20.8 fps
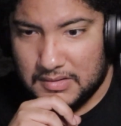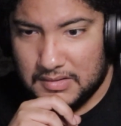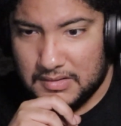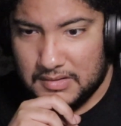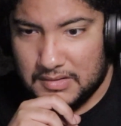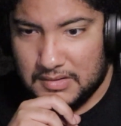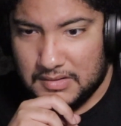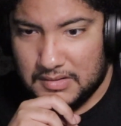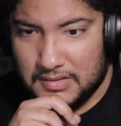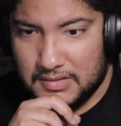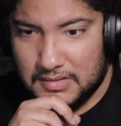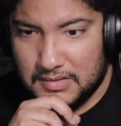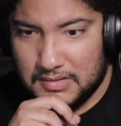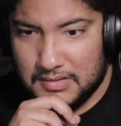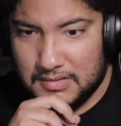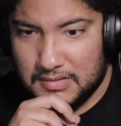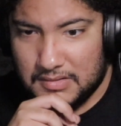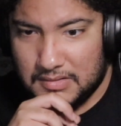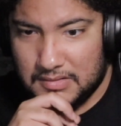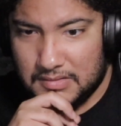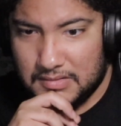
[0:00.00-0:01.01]
Experts say. M
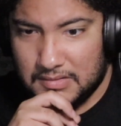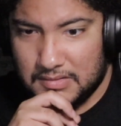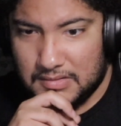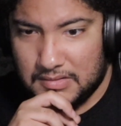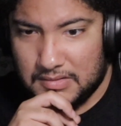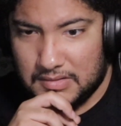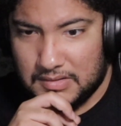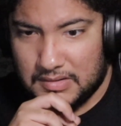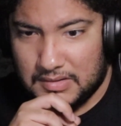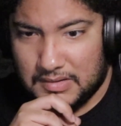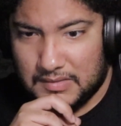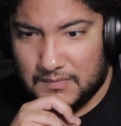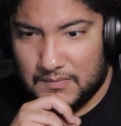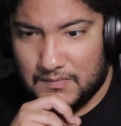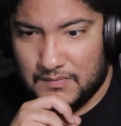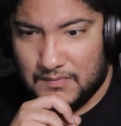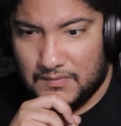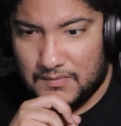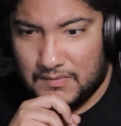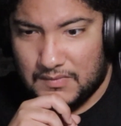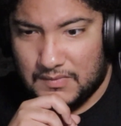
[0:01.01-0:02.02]
three gan, turn off.
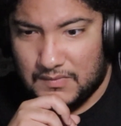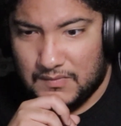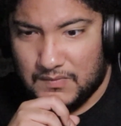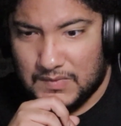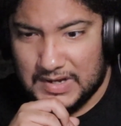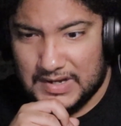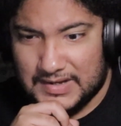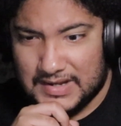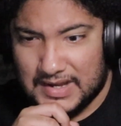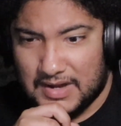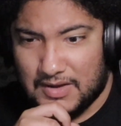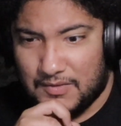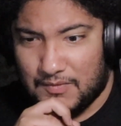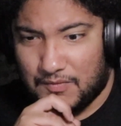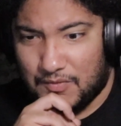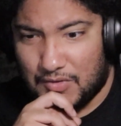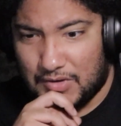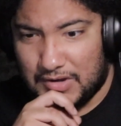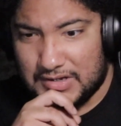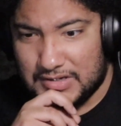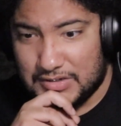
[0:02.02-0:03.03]
But is that her
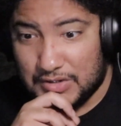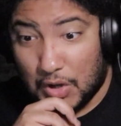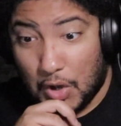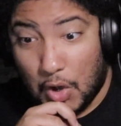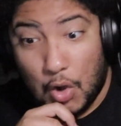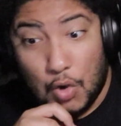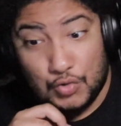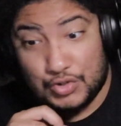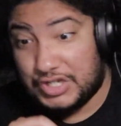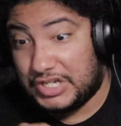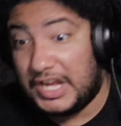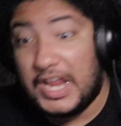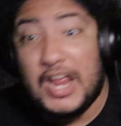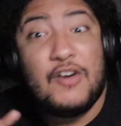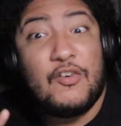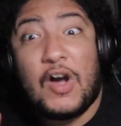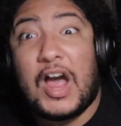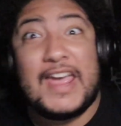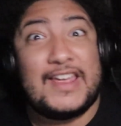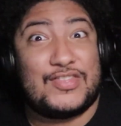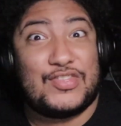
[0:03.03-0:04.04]
voice? Oh, she
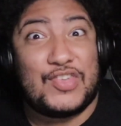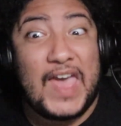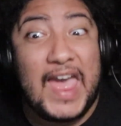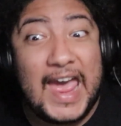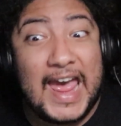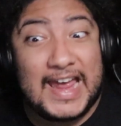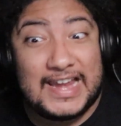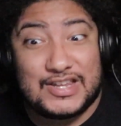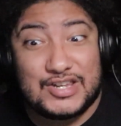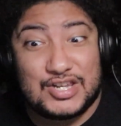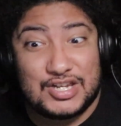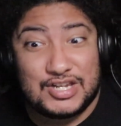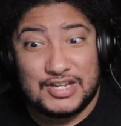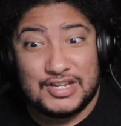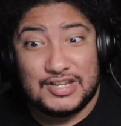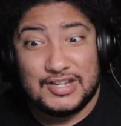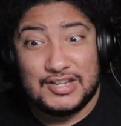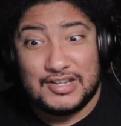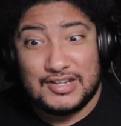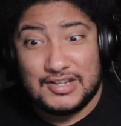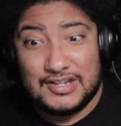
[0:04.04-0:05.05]
didn't like that! I
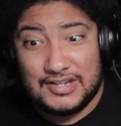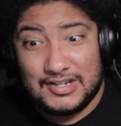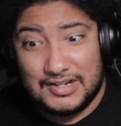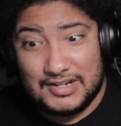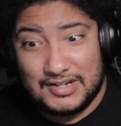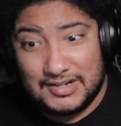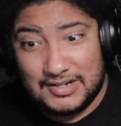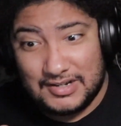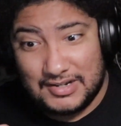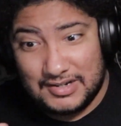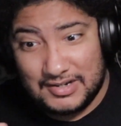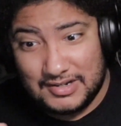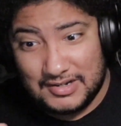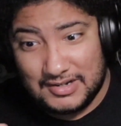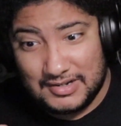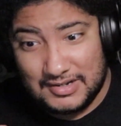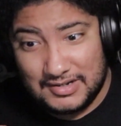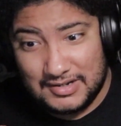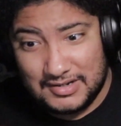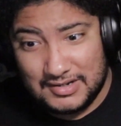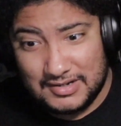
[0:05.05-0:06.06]
thought we were having a
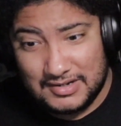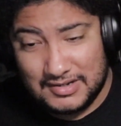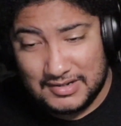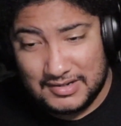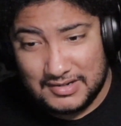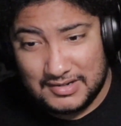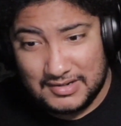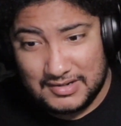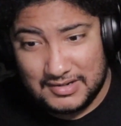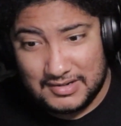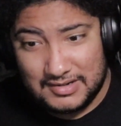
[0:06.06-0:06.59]
conversation.